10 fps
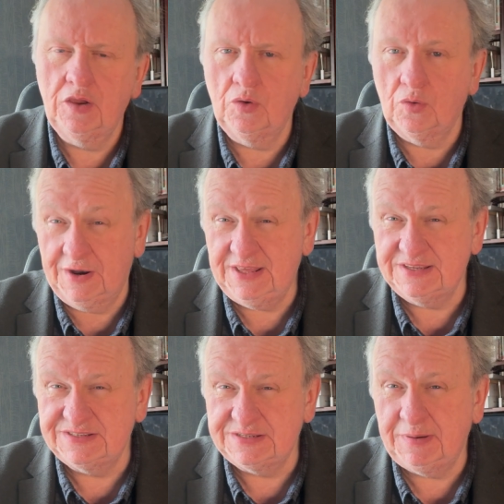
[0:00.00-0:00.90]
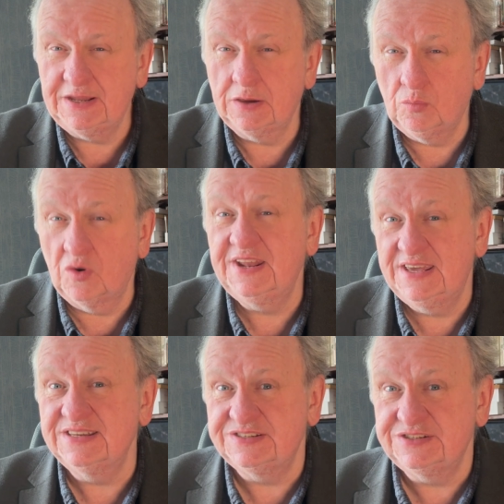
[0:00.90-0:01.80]
Or it is, depending on what it
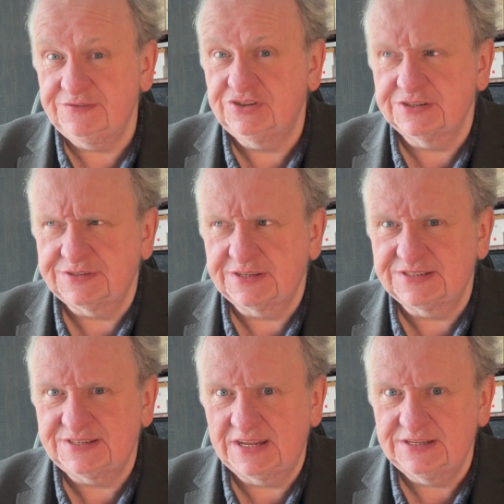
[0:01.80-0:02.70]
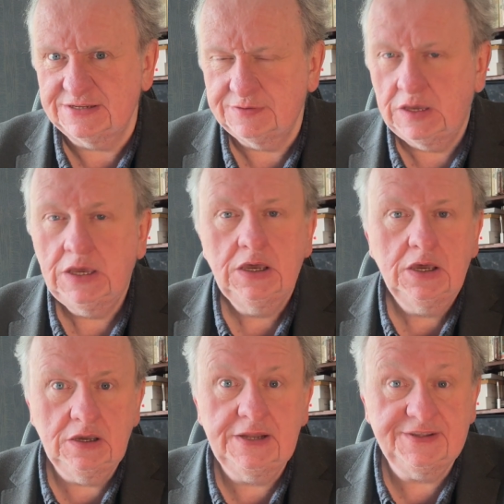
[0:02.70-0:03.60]
is you've just extended.
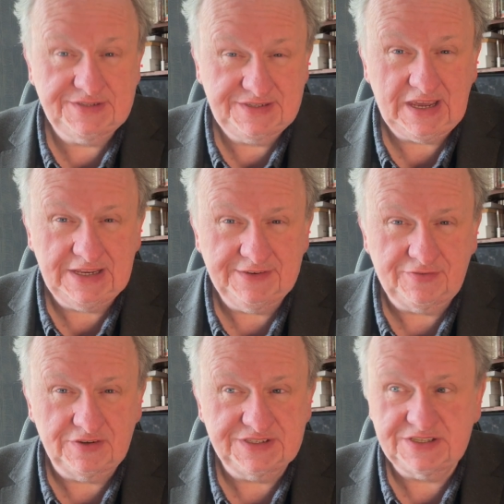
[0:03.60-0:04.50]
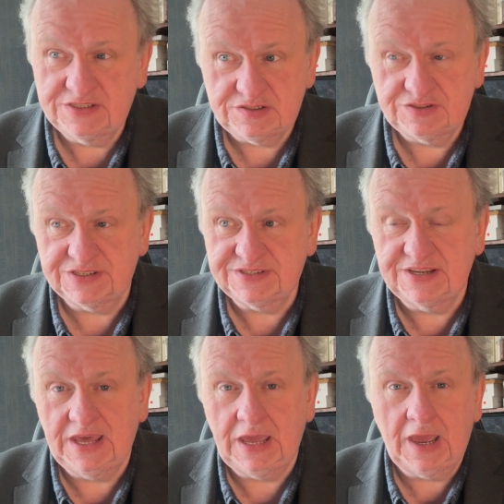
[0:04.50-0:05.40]
Earlier today, for instance, just
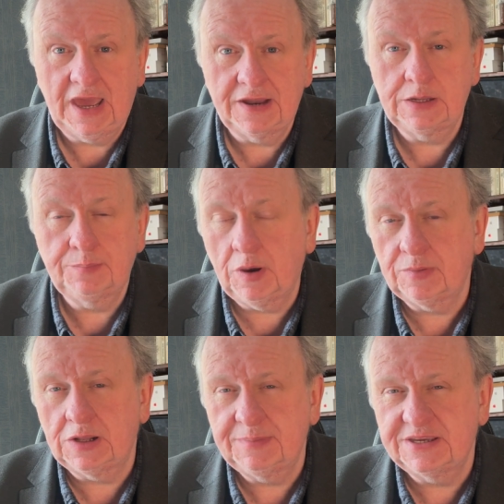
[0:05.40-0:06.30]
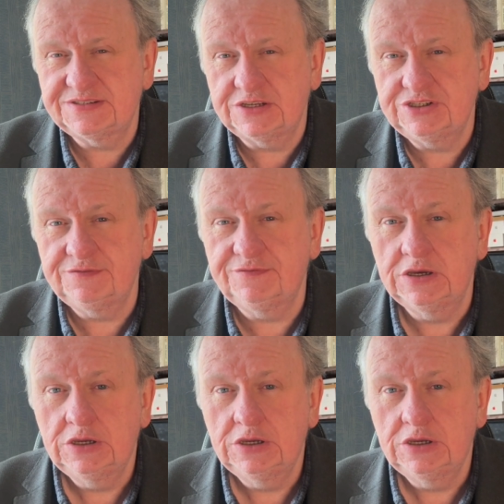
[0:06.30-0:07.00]
today, I added a PopClip extension for